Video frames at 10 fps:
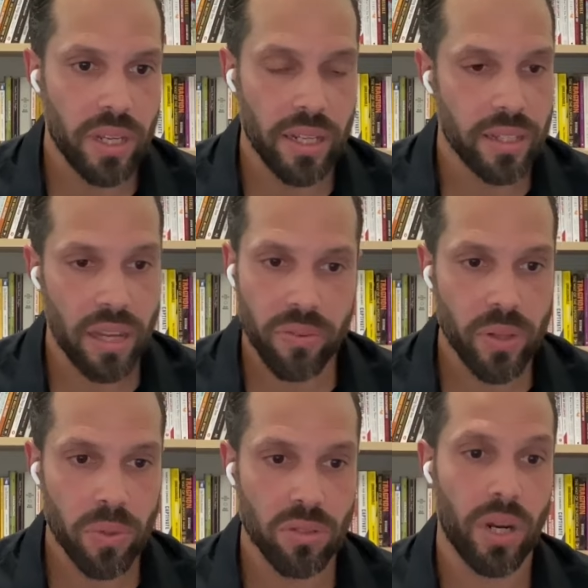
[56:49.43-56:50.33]
It
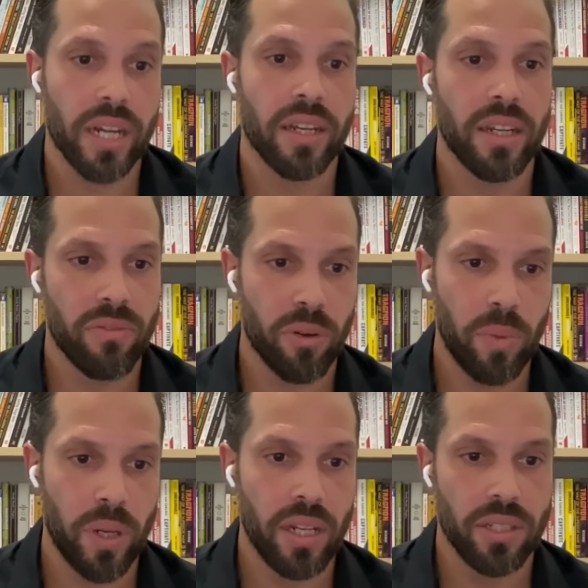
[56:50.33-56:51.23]
definitely was a reckoning for
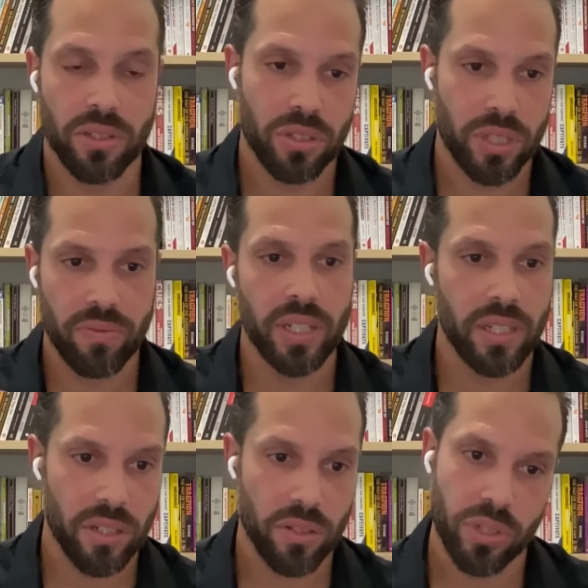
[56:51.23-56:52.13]
me and just
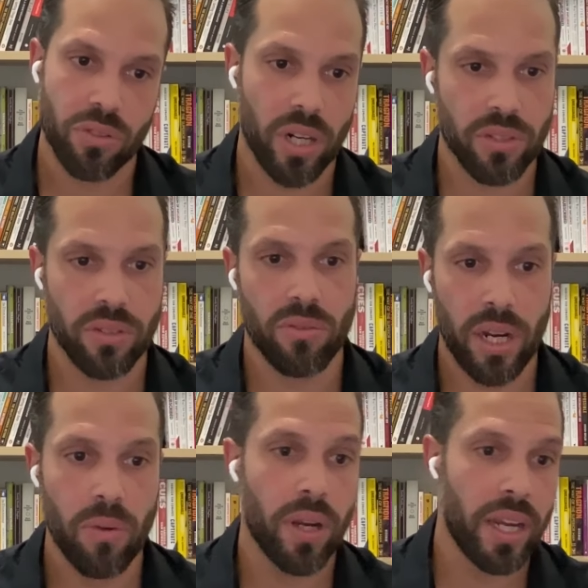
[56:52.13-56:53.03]
shifting gears, restructuring the
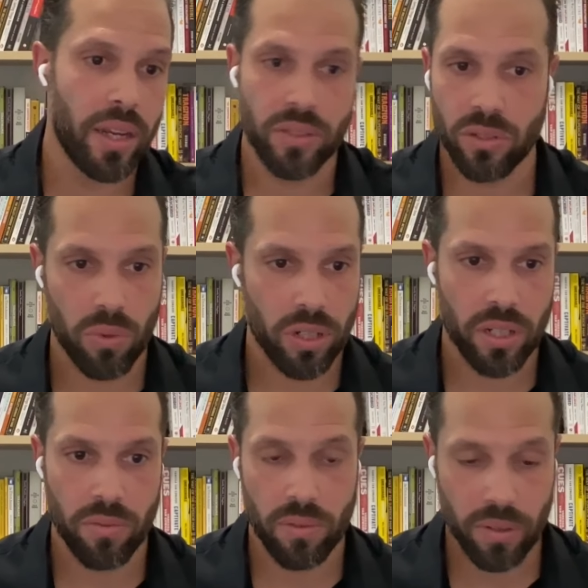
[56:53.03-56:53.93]
right way, just
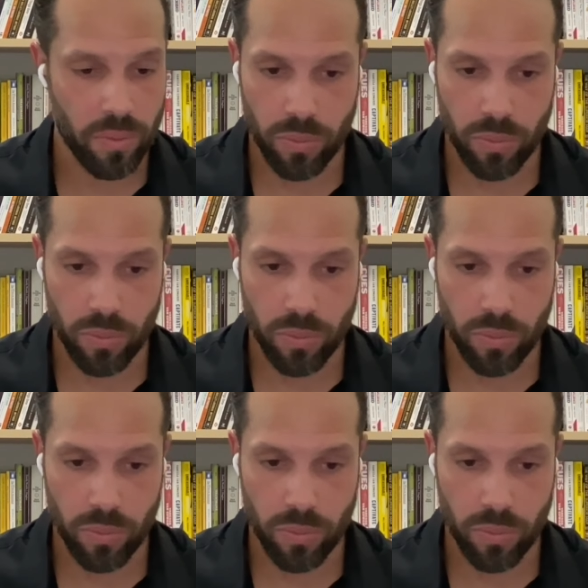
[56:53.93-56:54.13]
working,